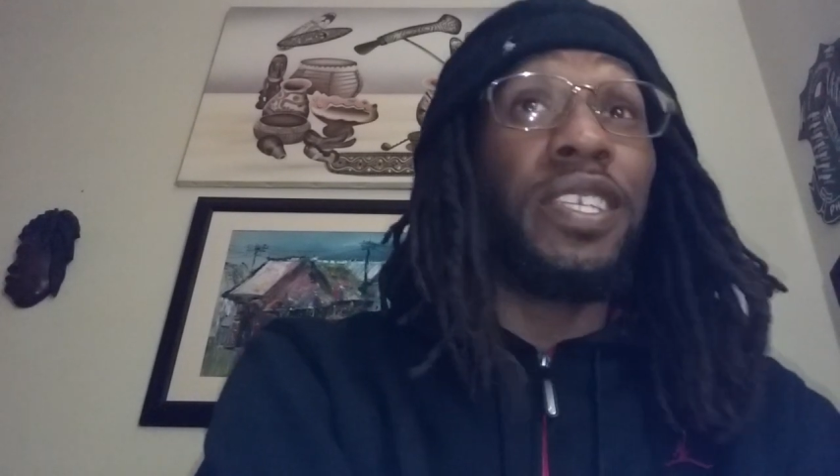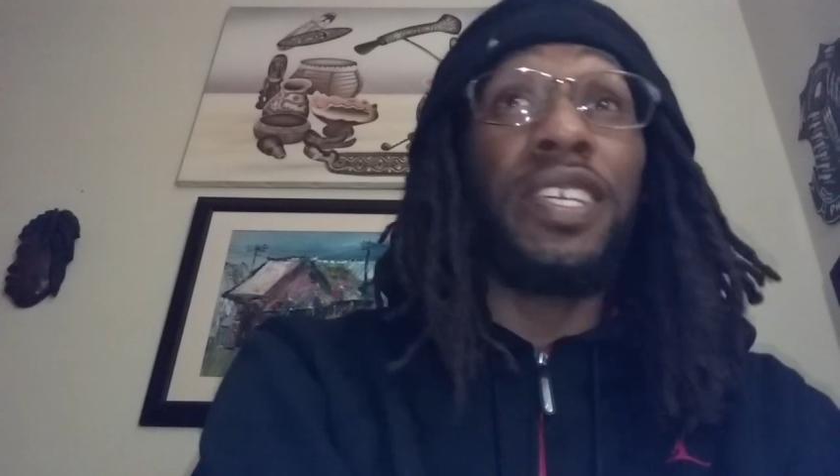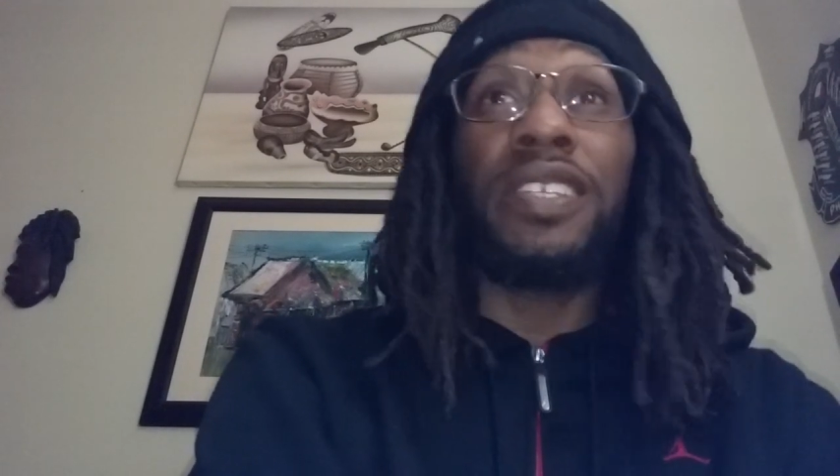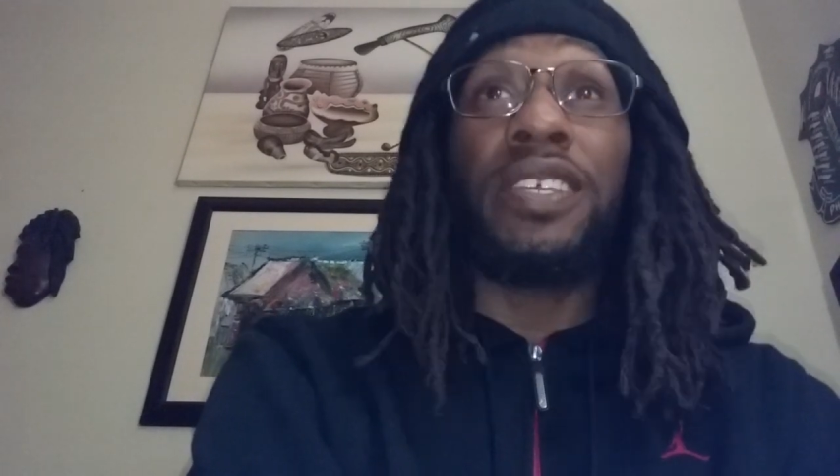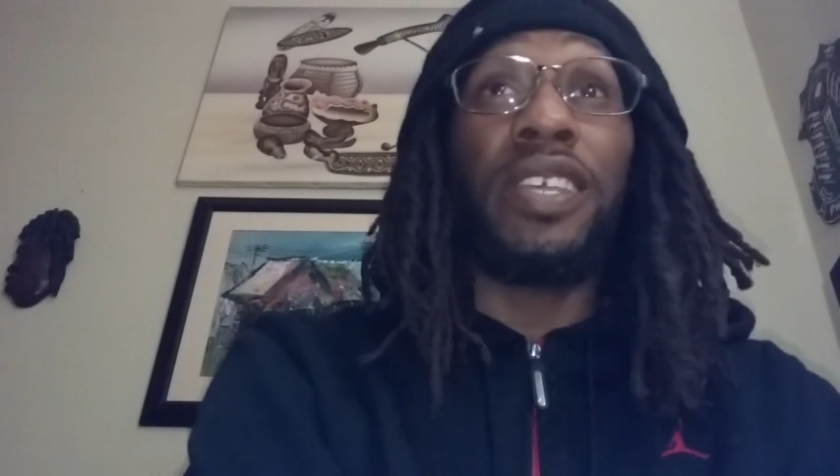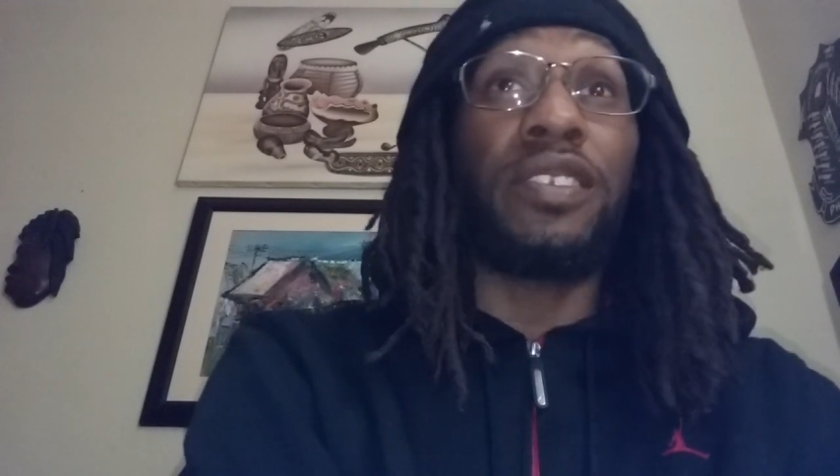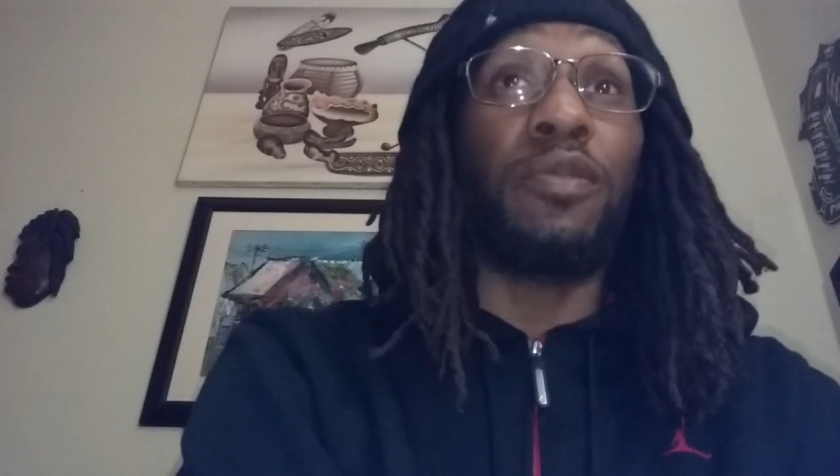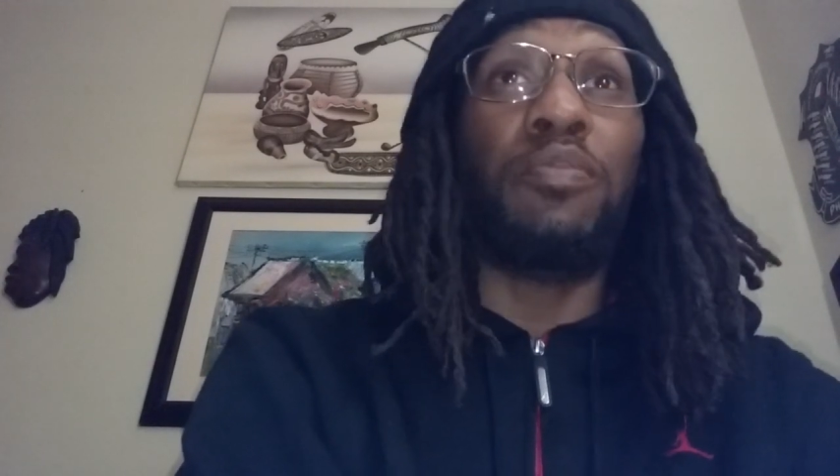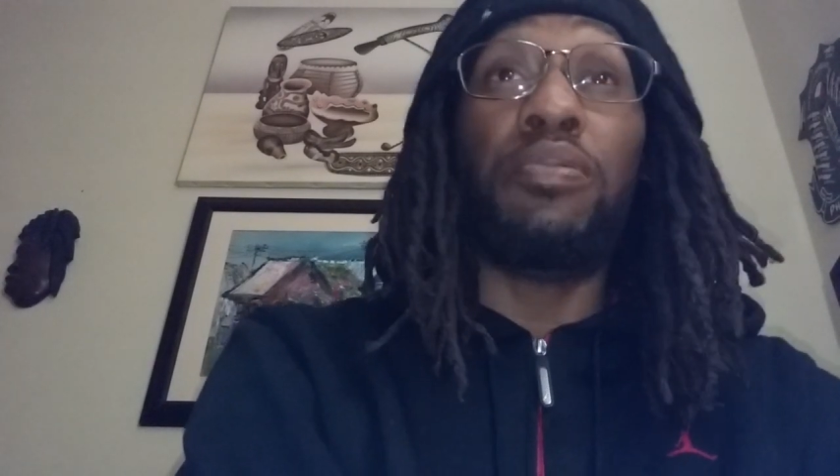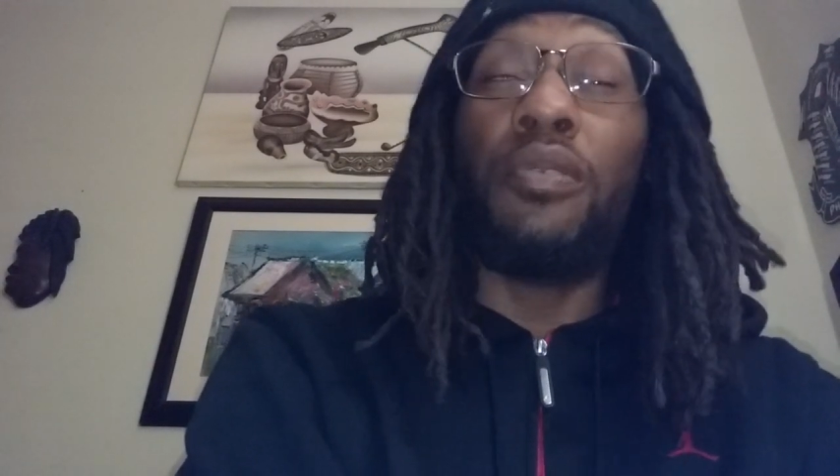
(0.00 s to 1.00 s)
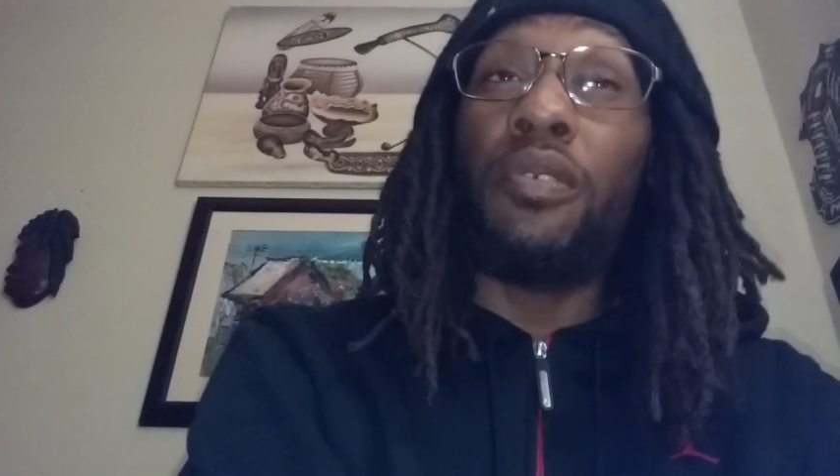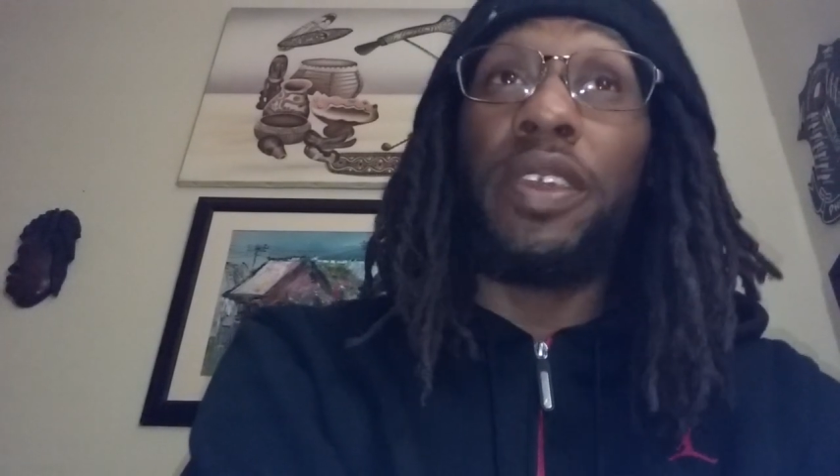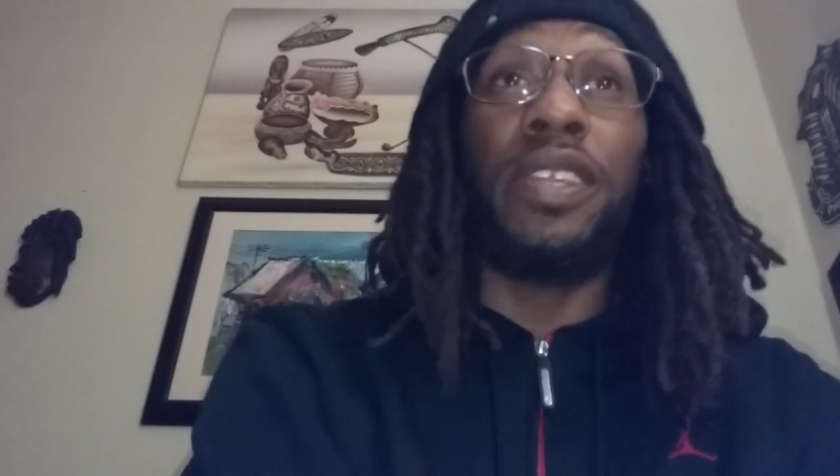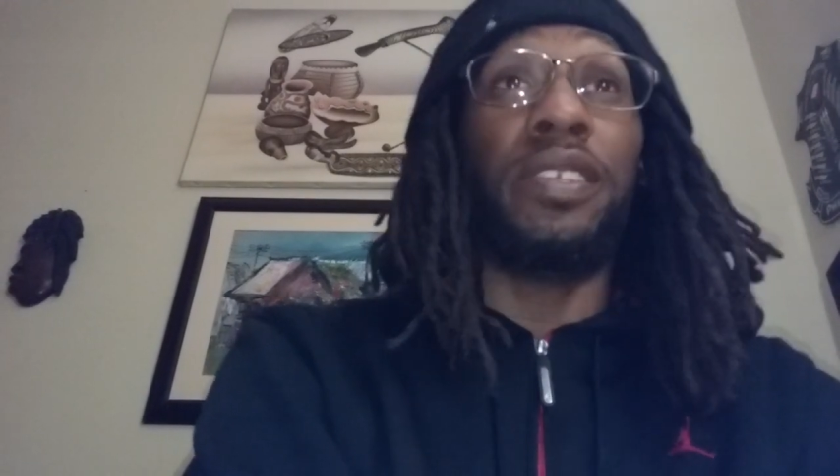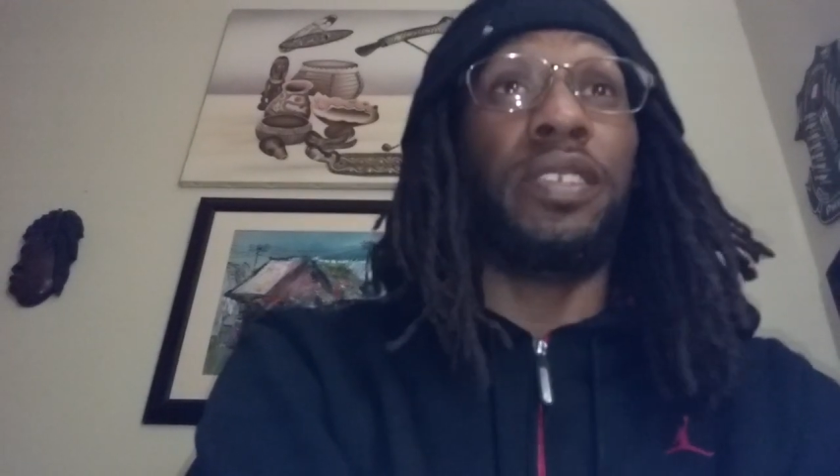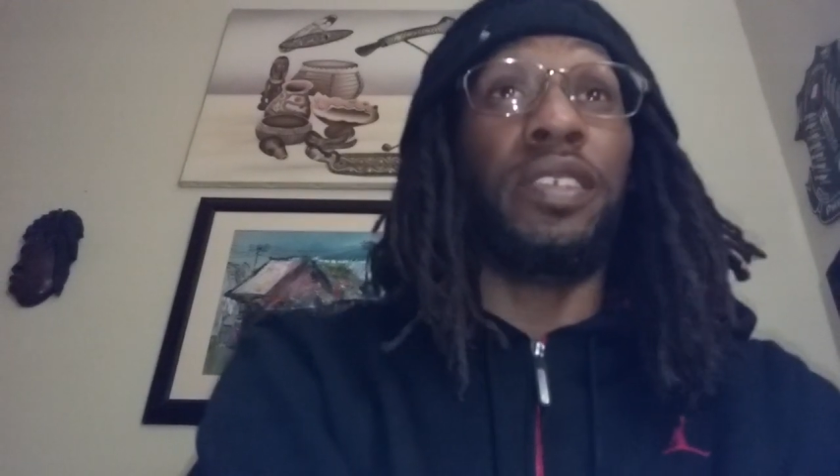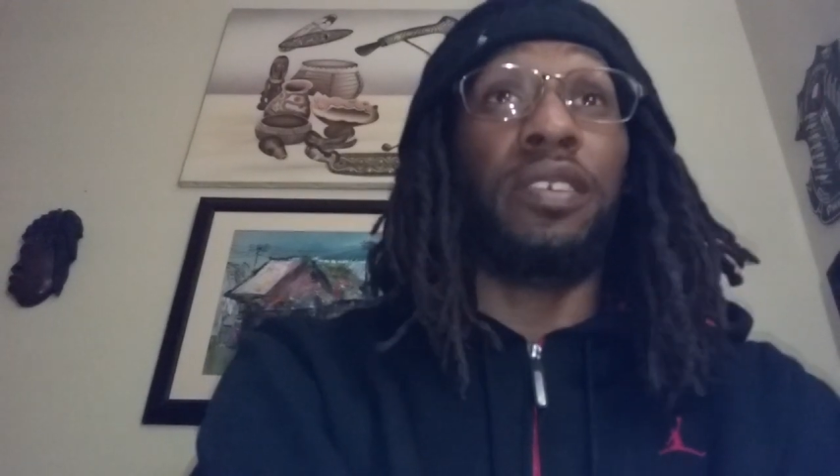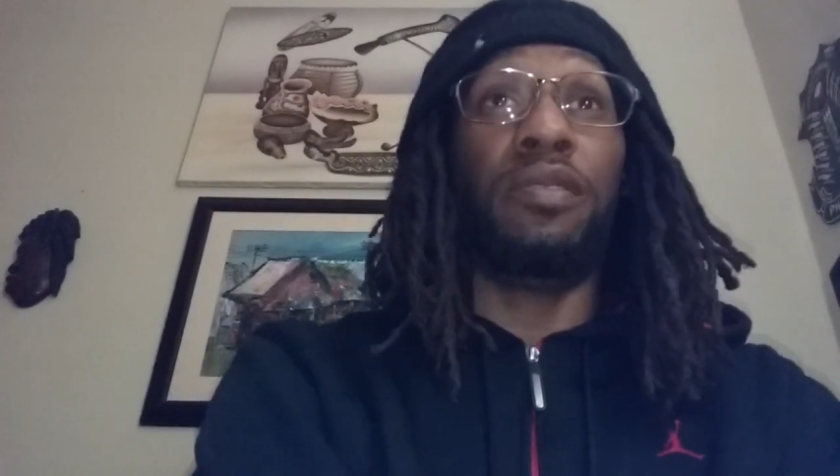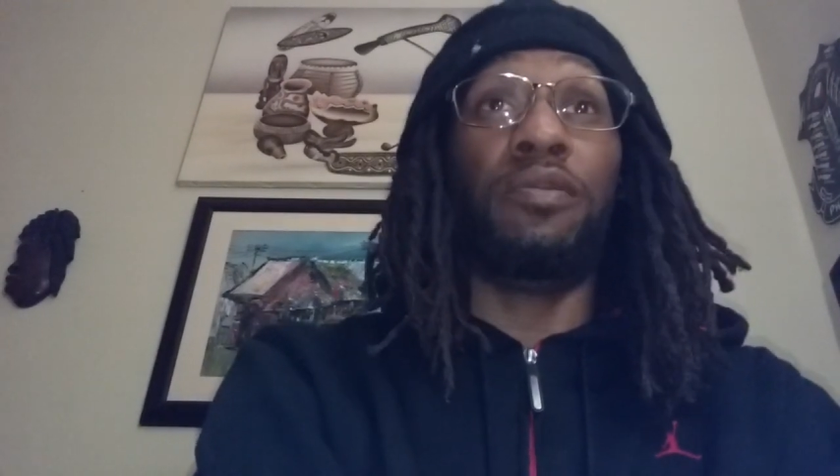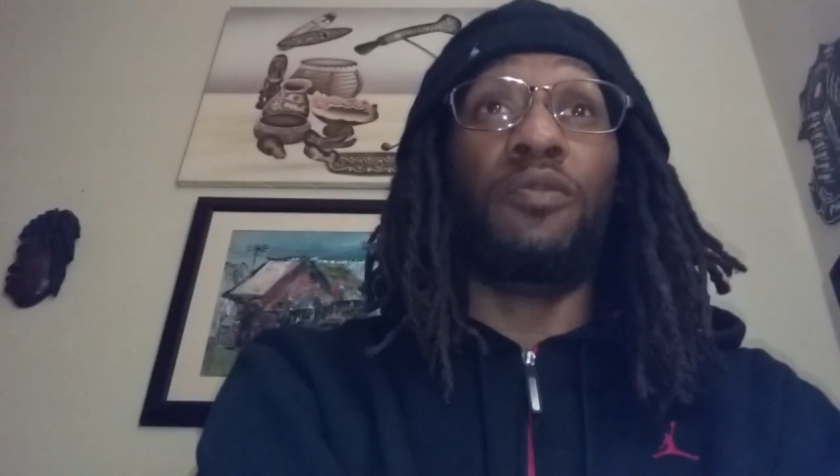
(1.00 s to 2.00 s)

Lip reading: niggas that supporting this nigga?